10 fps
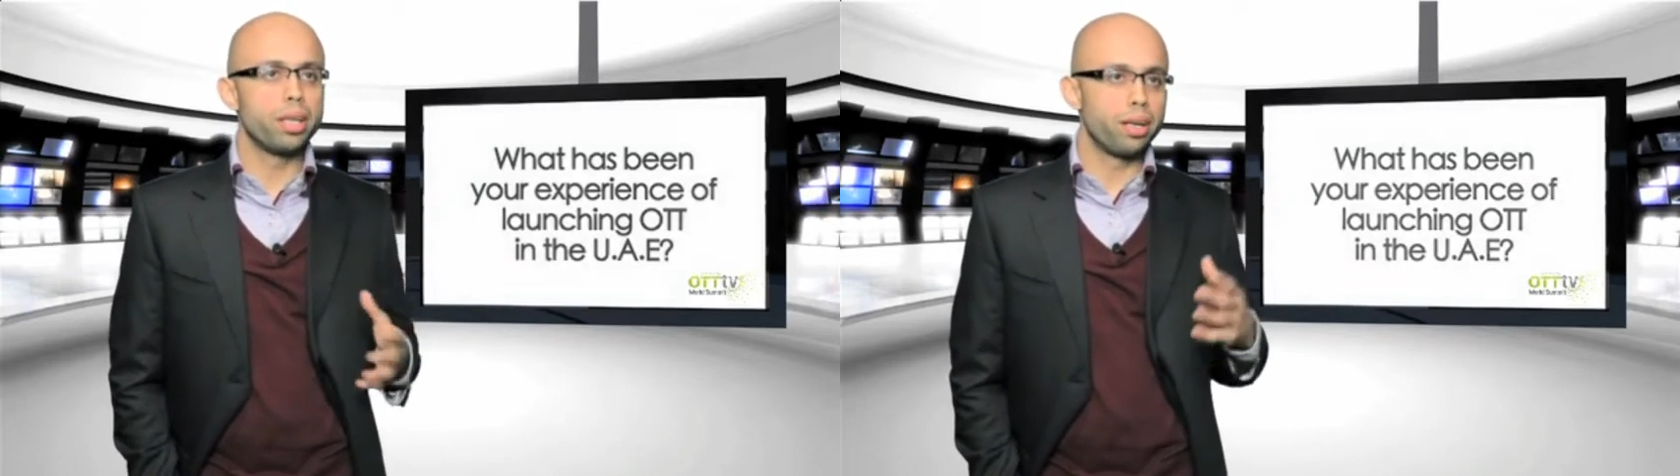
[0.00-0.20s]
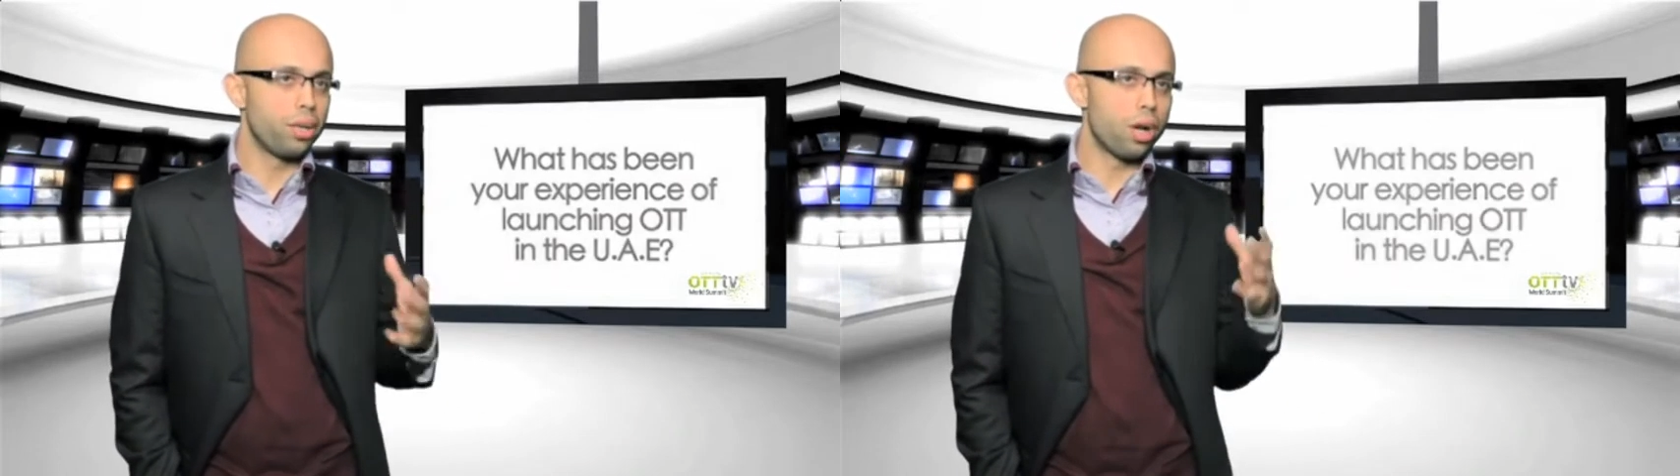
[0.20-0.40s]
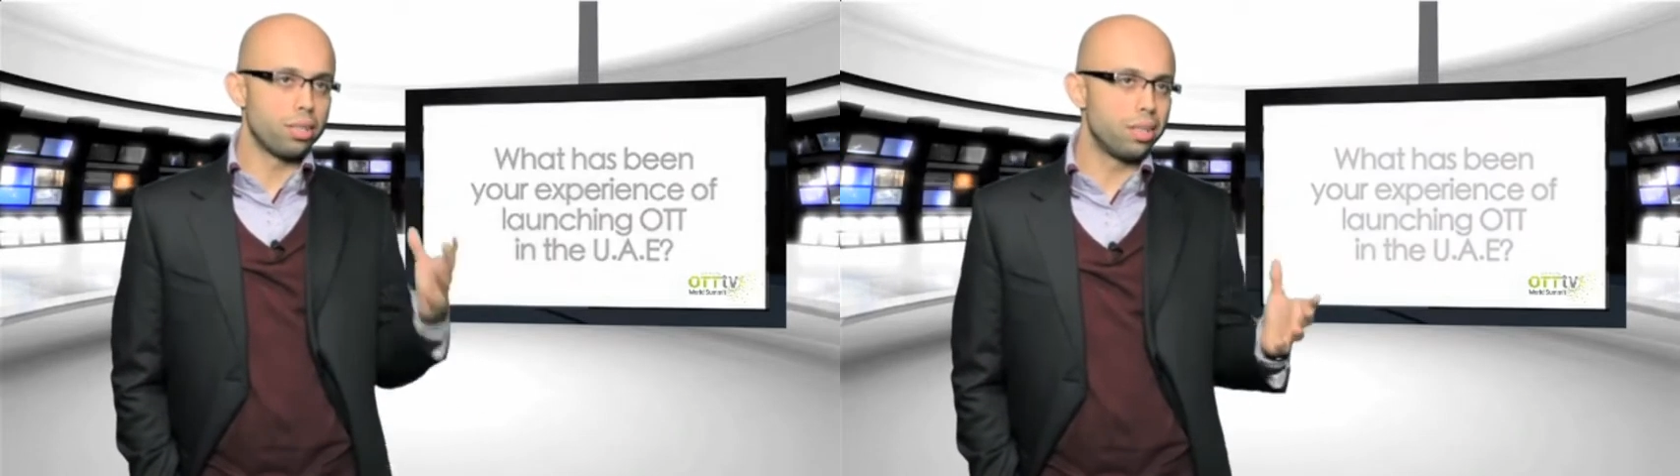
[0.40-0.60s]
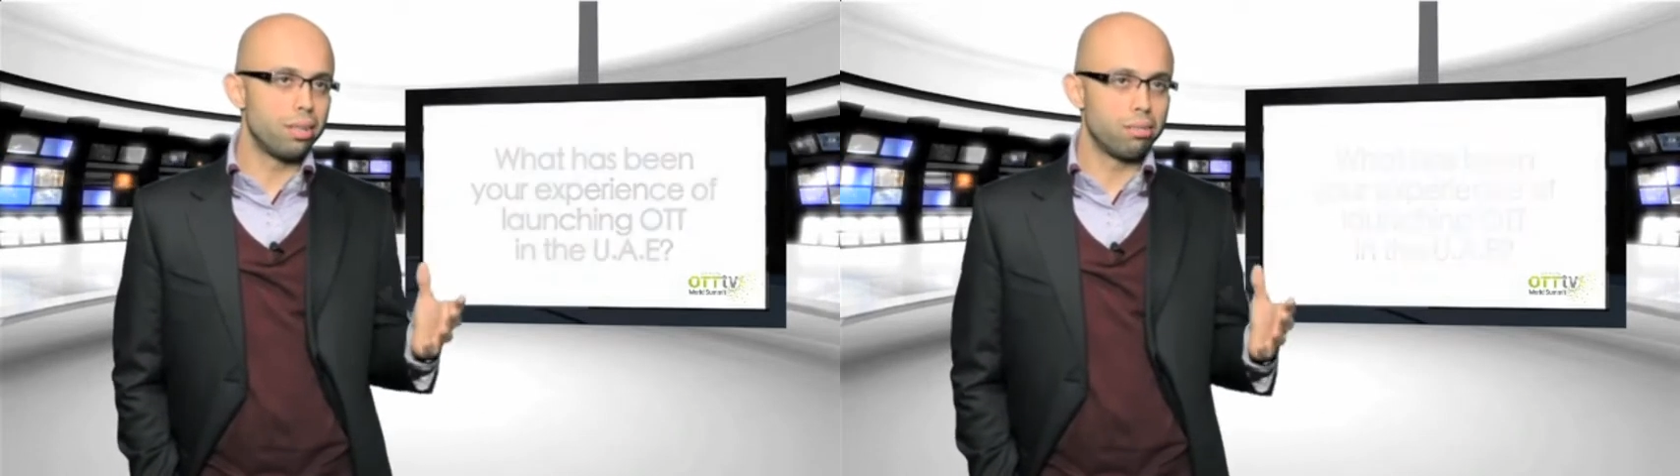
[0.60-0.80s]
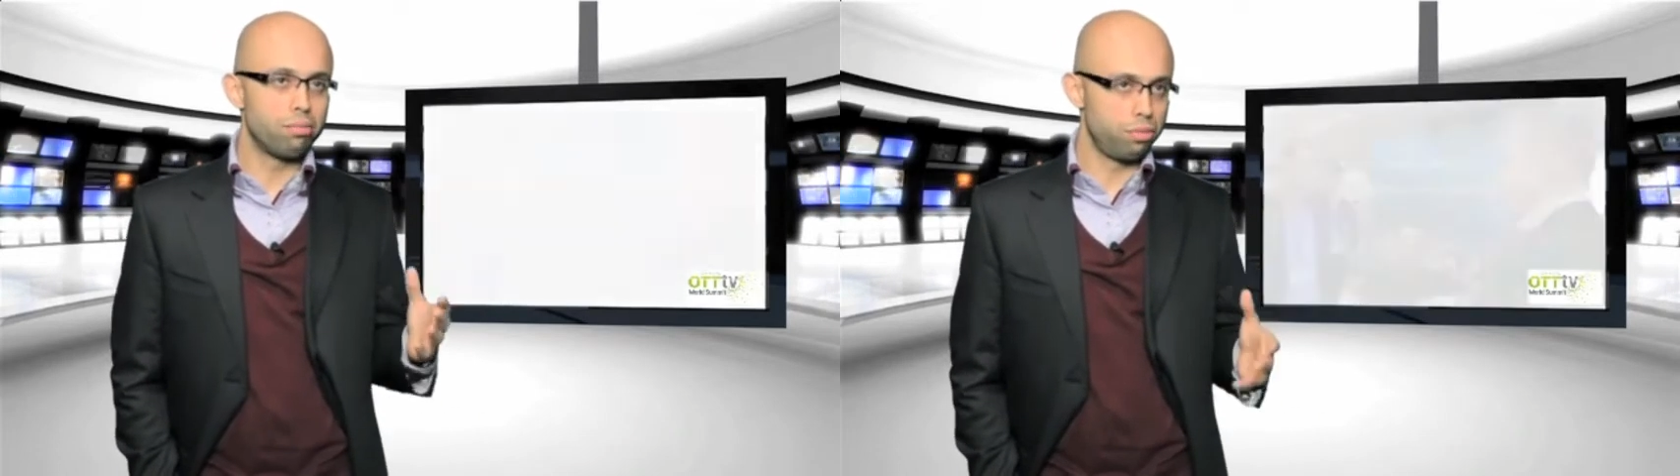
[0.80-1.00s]
getting
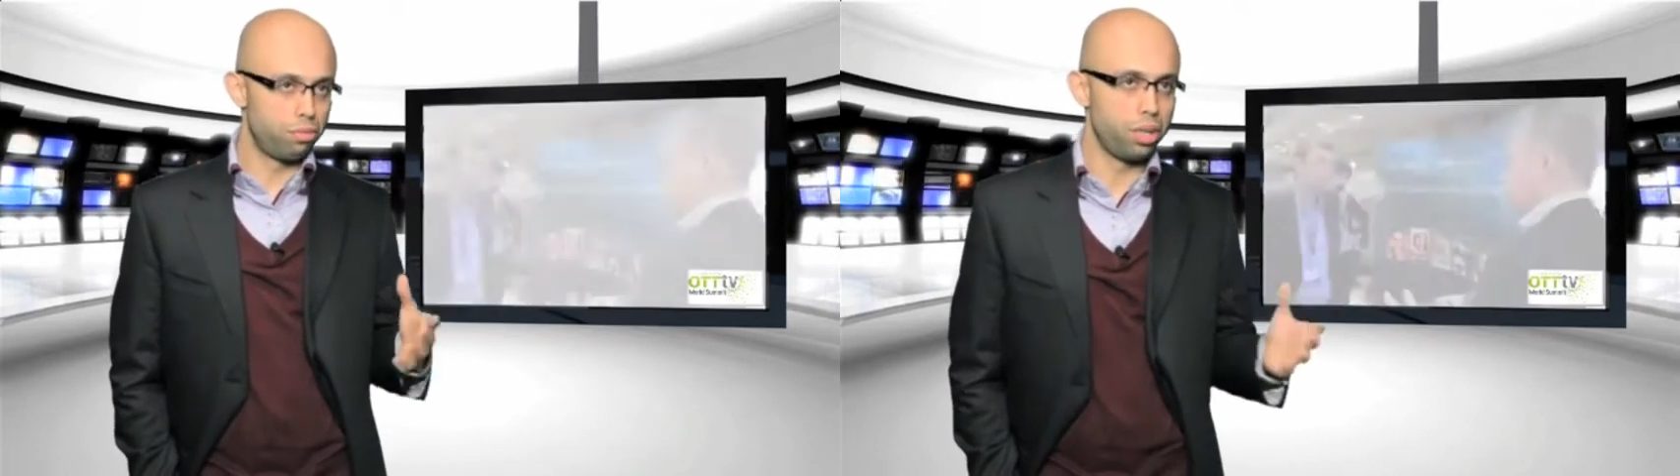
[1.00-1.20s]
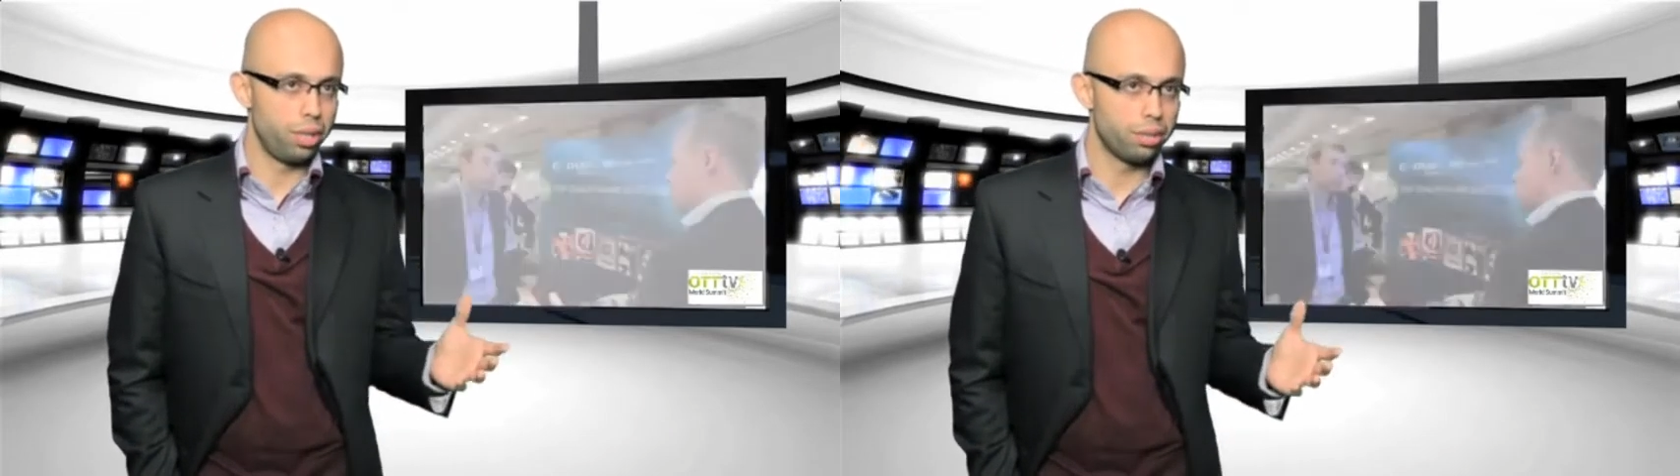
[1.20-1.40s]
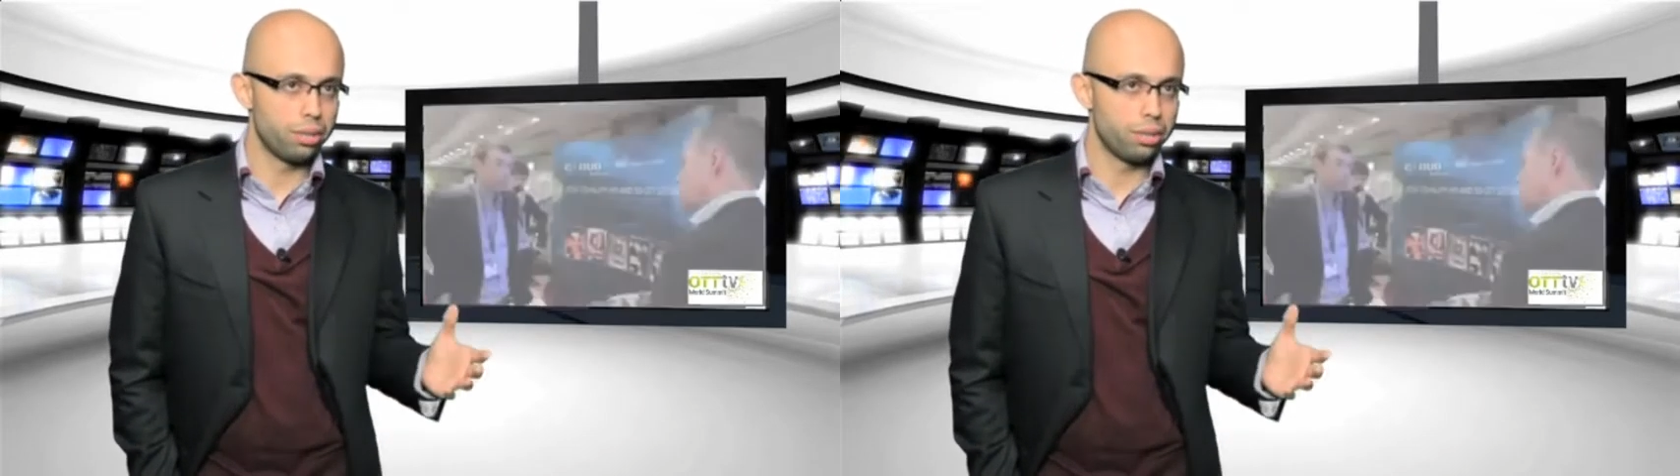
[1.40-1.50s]
content for free,